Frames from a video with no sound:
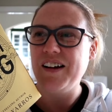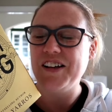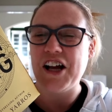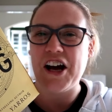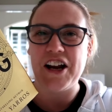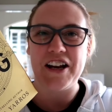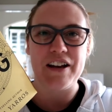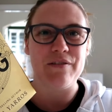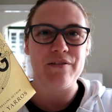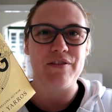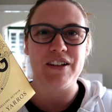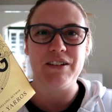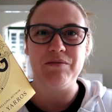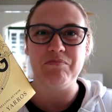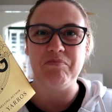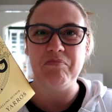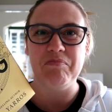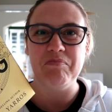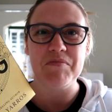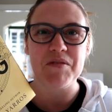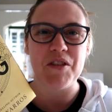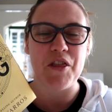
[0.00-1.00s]
not
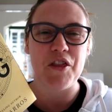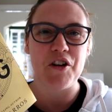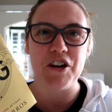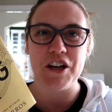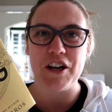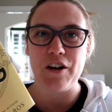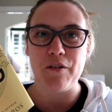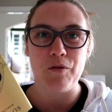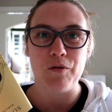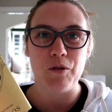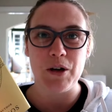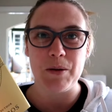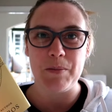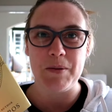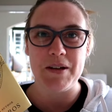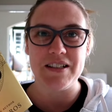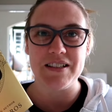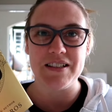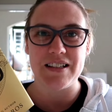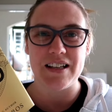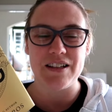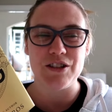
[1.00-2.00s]
even 30 or 40
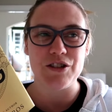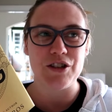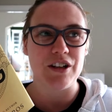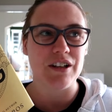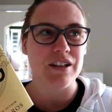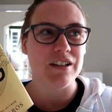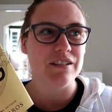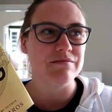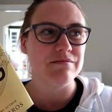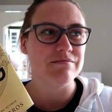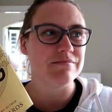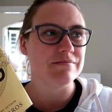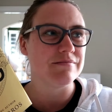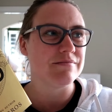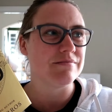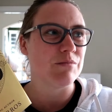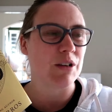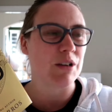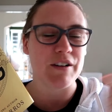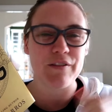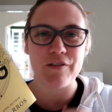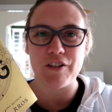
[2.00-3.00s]
pages into it
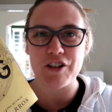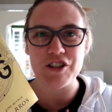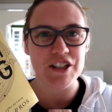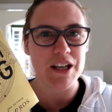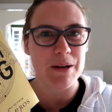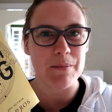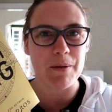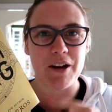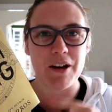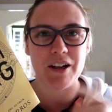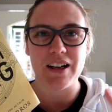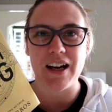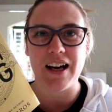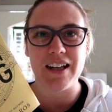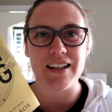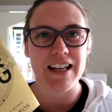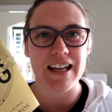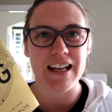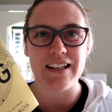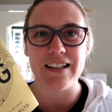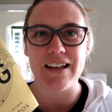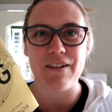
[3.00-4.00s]
when it first came out
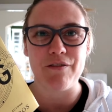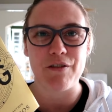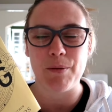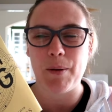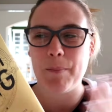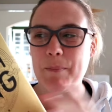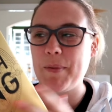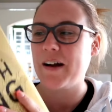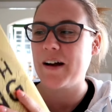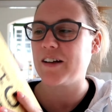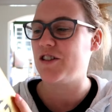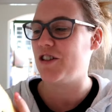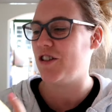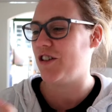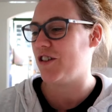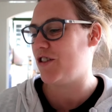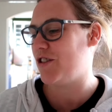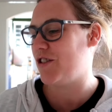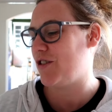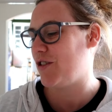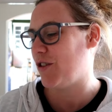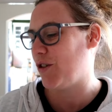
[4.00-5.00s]
and then never went back to
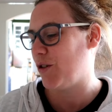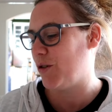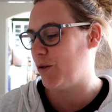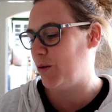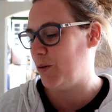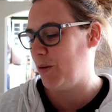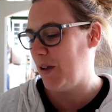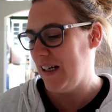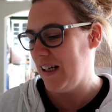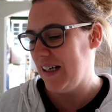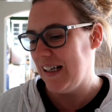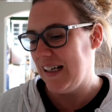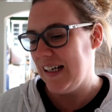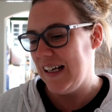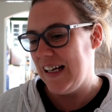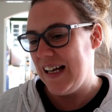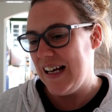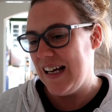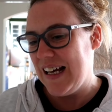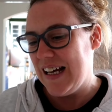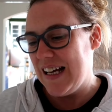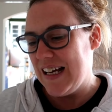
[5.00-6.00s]
it. So
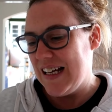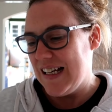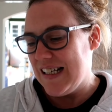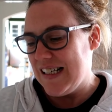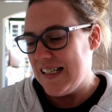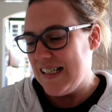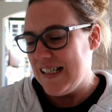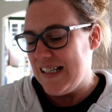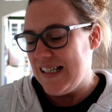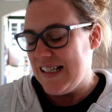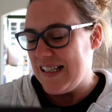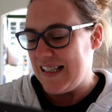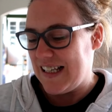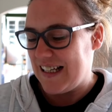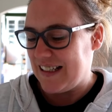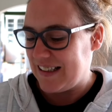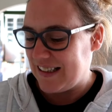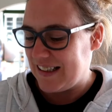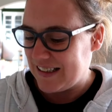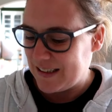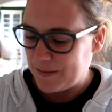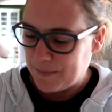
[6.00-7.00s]

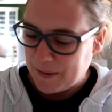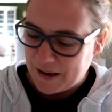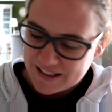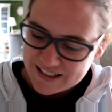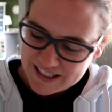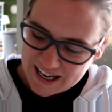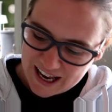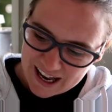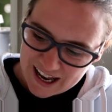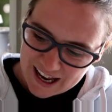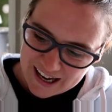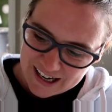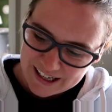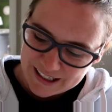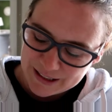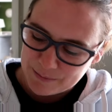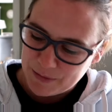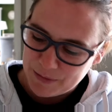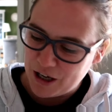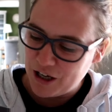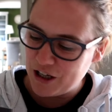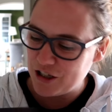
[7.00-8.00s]
this is my
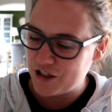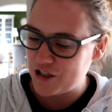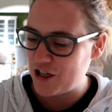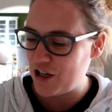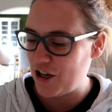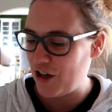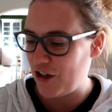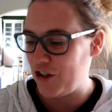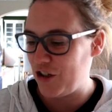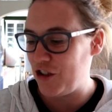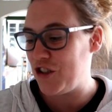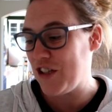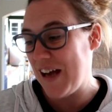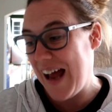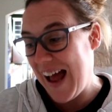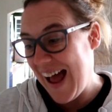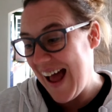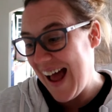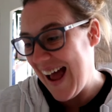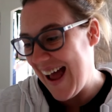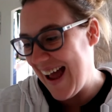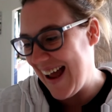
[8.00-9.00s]
time to
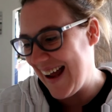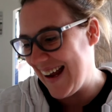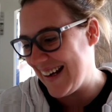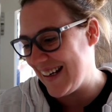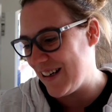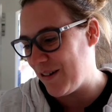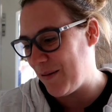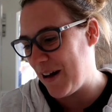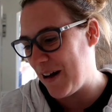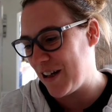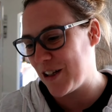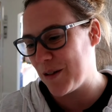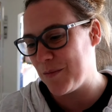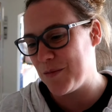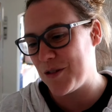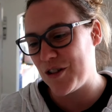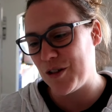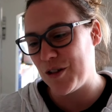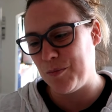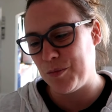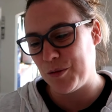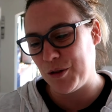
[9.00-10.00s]
shine. Welcome
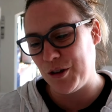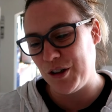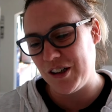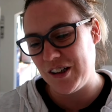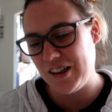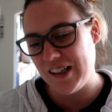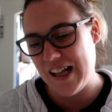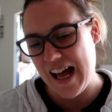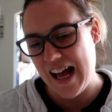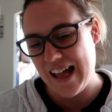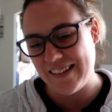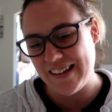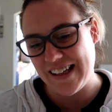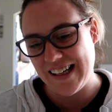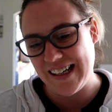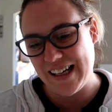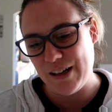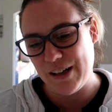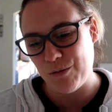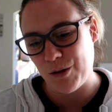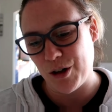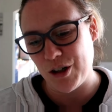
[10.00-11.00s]
to the brutal and the
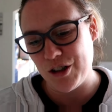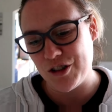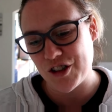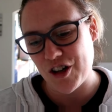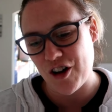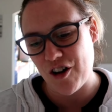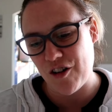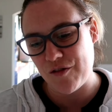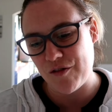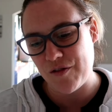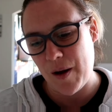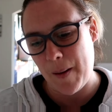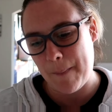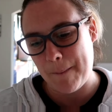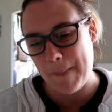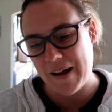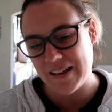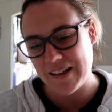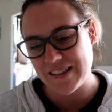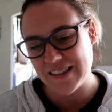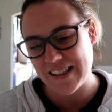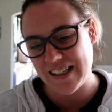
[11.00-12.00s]
elite world of
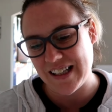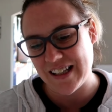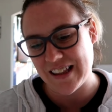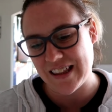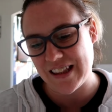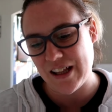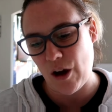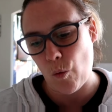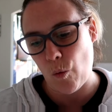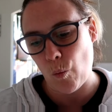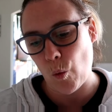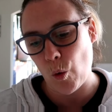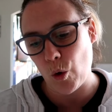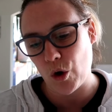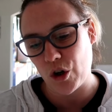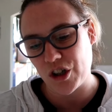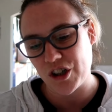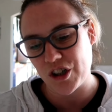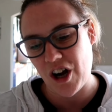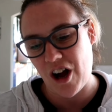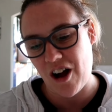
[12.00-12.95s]
Basgiath War